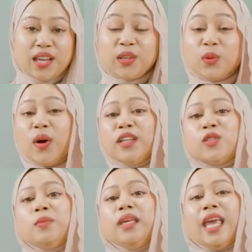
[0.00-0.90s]
You want
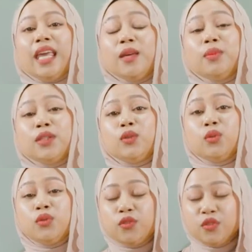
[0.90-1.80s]
to be able
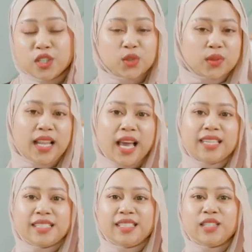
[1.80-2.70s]
to
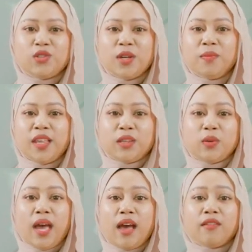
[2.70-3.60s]
visualize this dream that
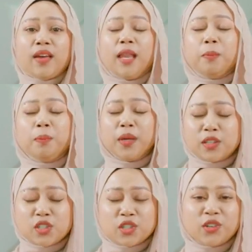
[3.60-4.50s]
you have and
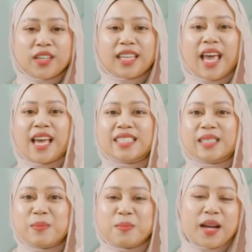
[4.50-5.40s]
picture it
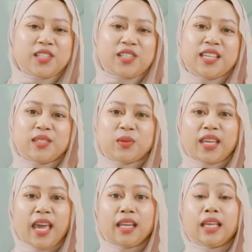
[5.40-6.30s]
as much as you
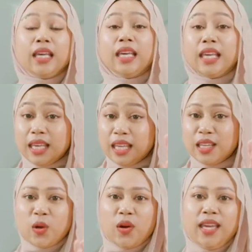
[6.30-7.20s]
can
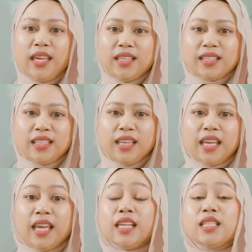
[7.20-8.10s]
in your head.
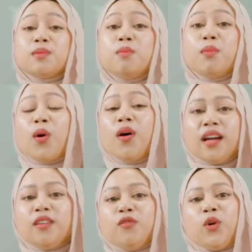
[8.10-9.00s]
It is more
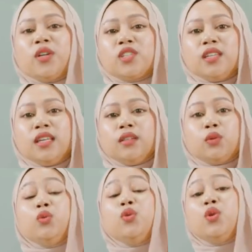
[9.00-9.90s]

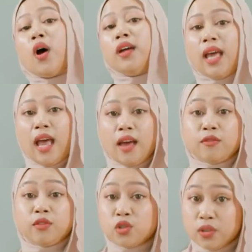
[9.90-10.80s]
unfortunate to not
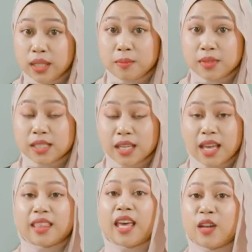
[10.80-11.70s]
have dreams
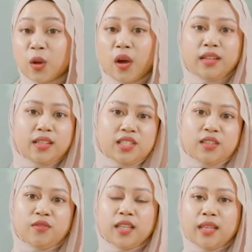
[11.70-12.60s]
than not
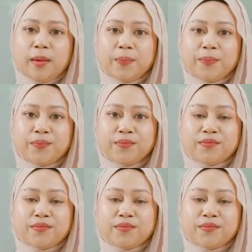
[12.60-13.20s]
achieving them.